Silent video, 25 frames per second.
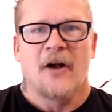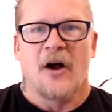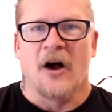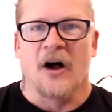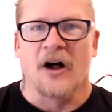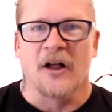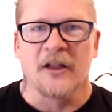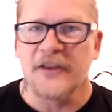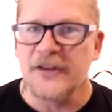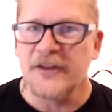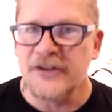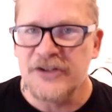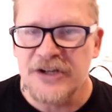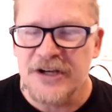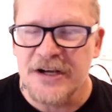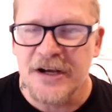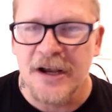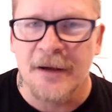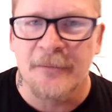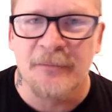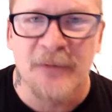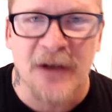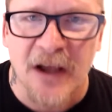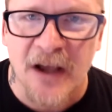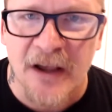All the G
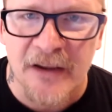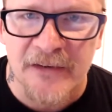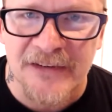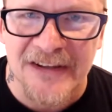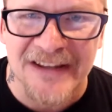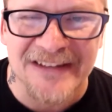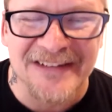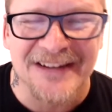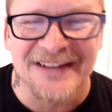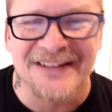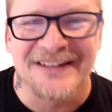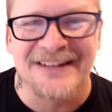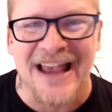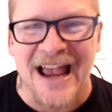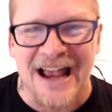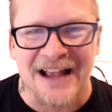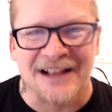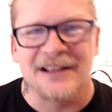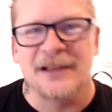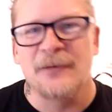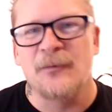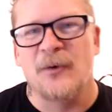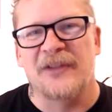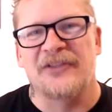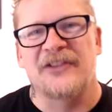M does is
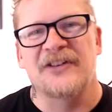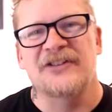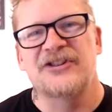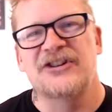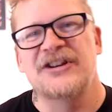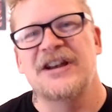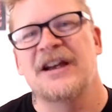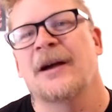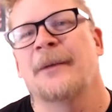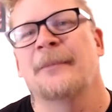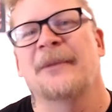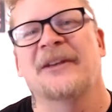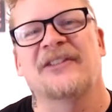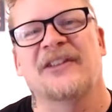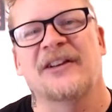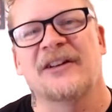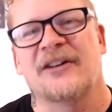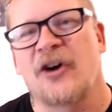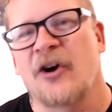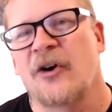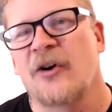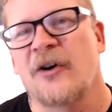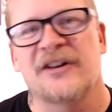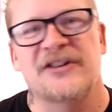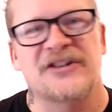exactly what the G M is
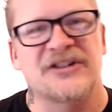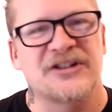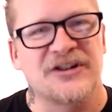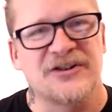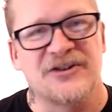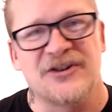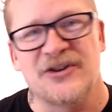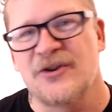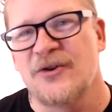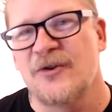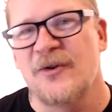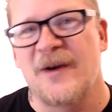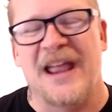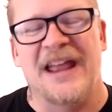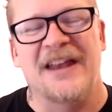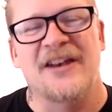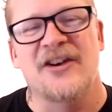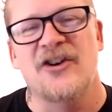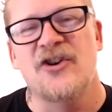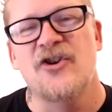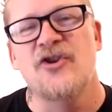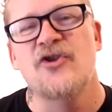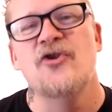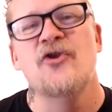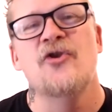encouraged to do
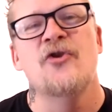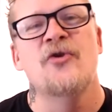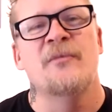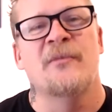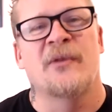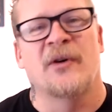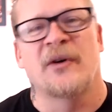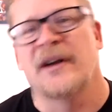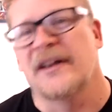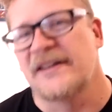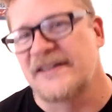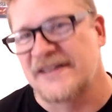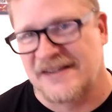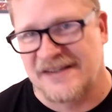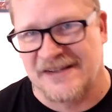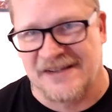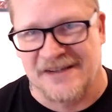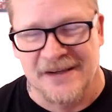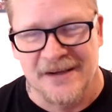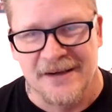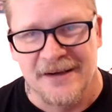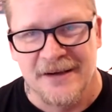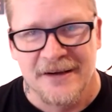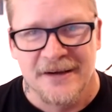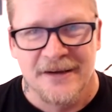in
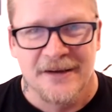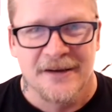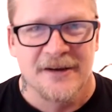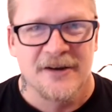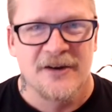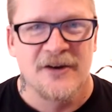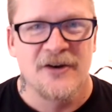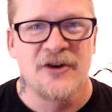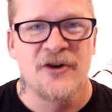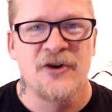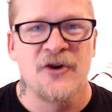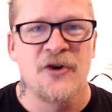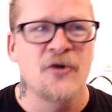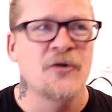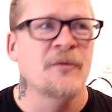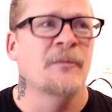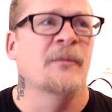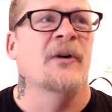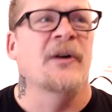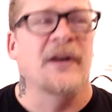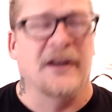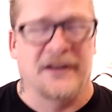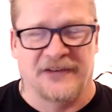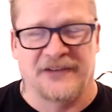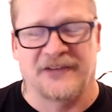numerous,
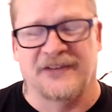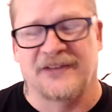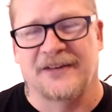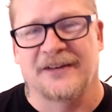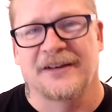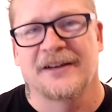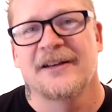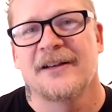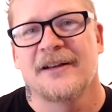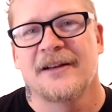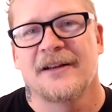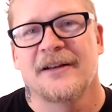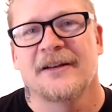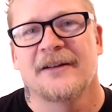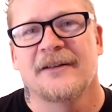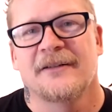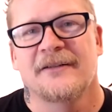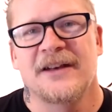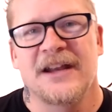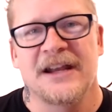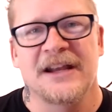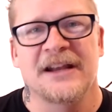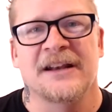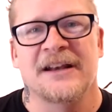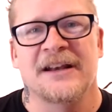numerous
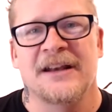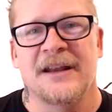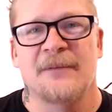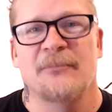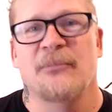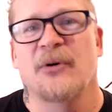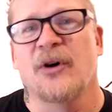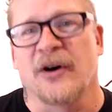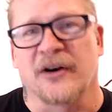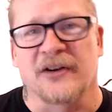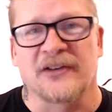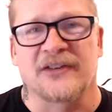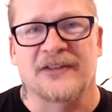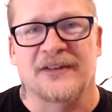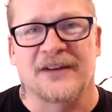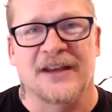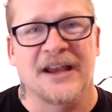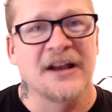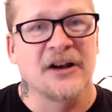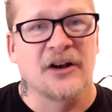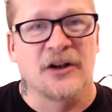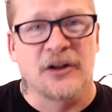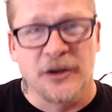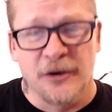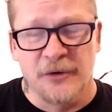D and D books,
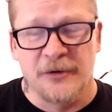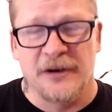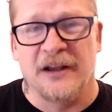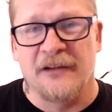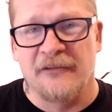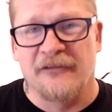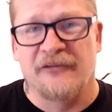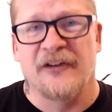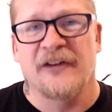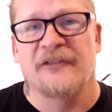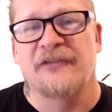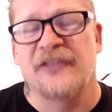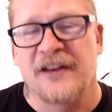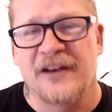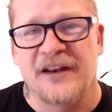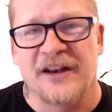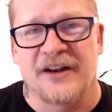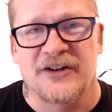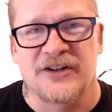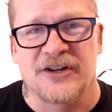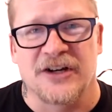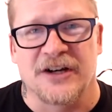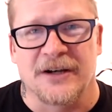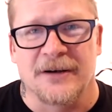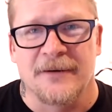including fifth
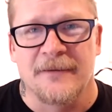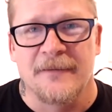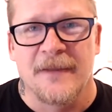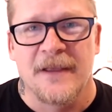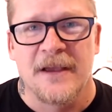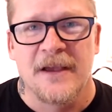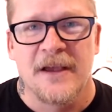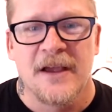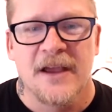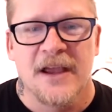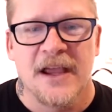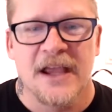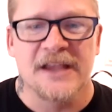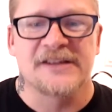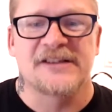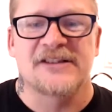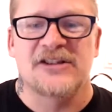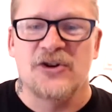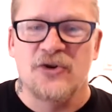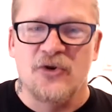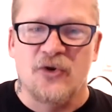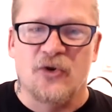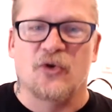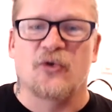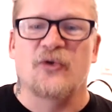edition, is
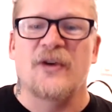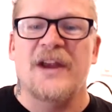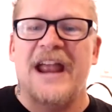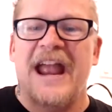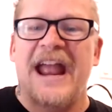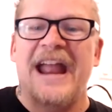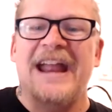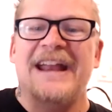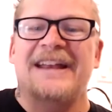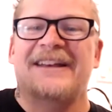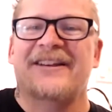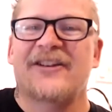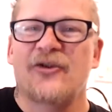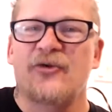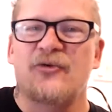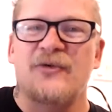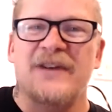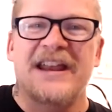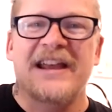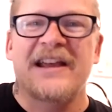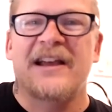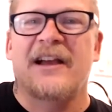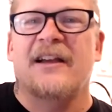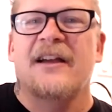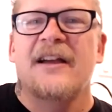to create
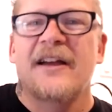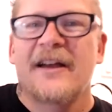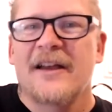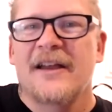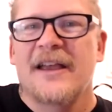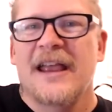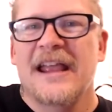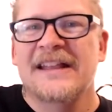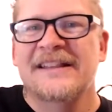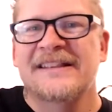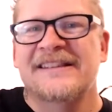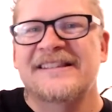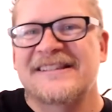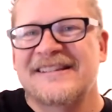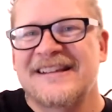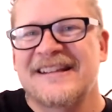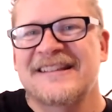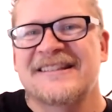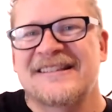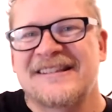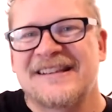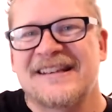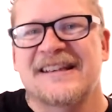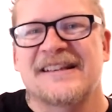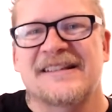unique
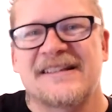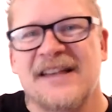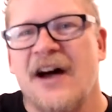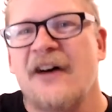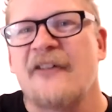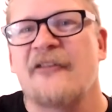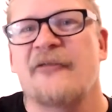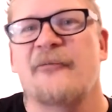instances of